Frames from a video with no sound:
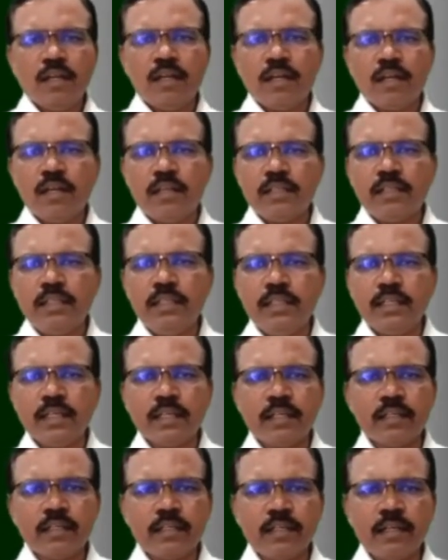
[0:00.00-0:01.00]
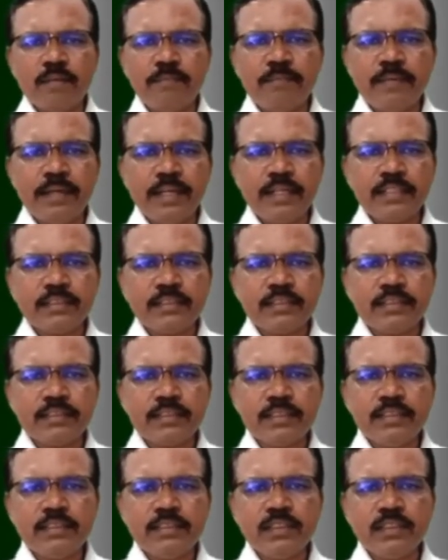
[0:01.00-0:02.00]
here fx
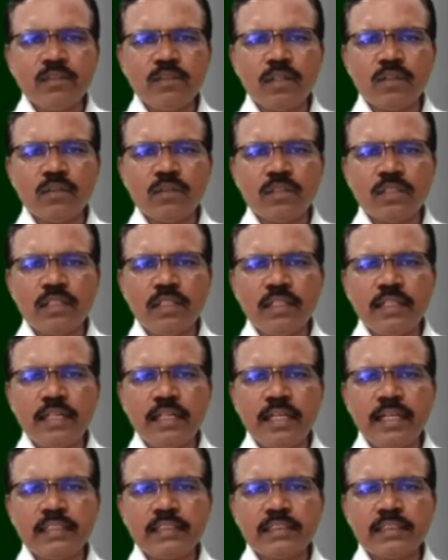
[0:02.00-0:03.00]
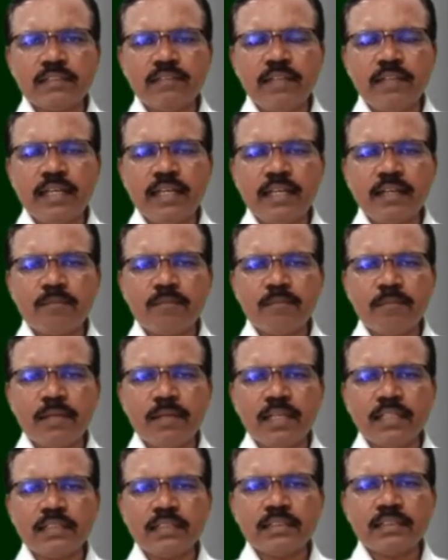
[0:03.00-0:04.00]
is equal to 3x square
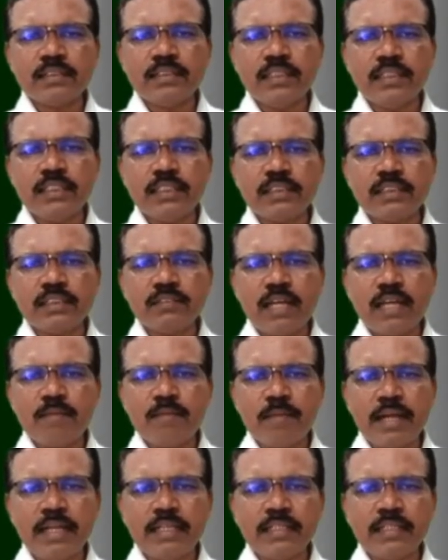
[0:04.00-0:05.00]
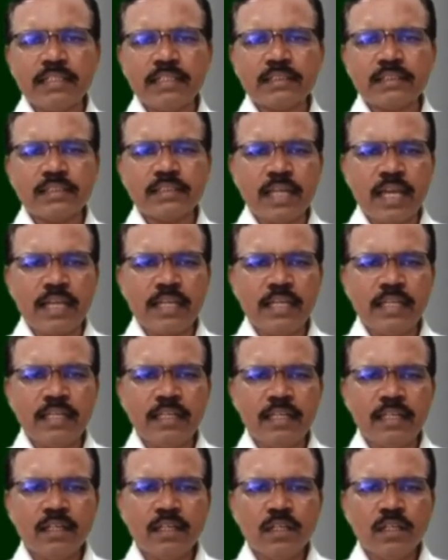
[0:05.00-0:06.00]
plus 6y minus
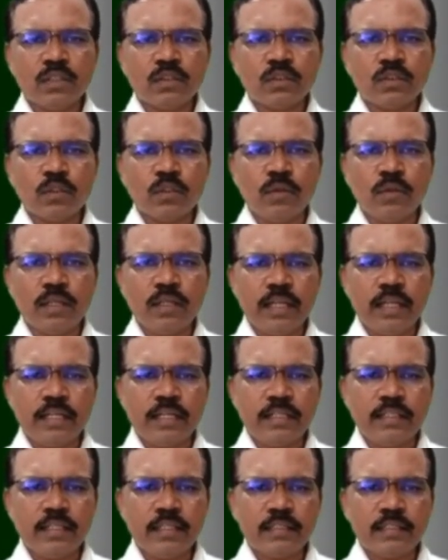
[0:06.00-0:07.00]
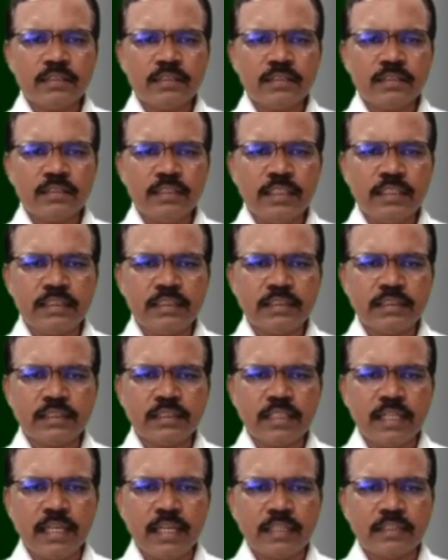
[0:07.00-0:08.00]
9. So you will get here
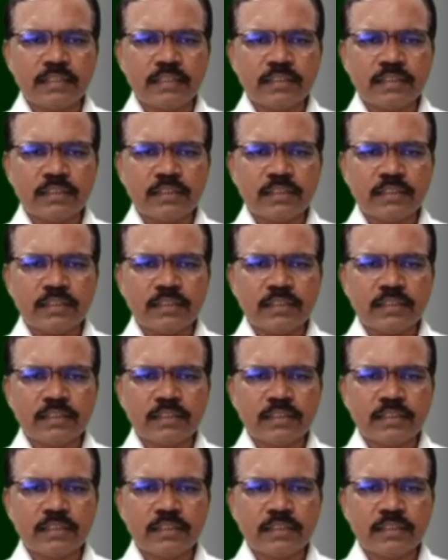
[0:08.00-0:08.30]
6x.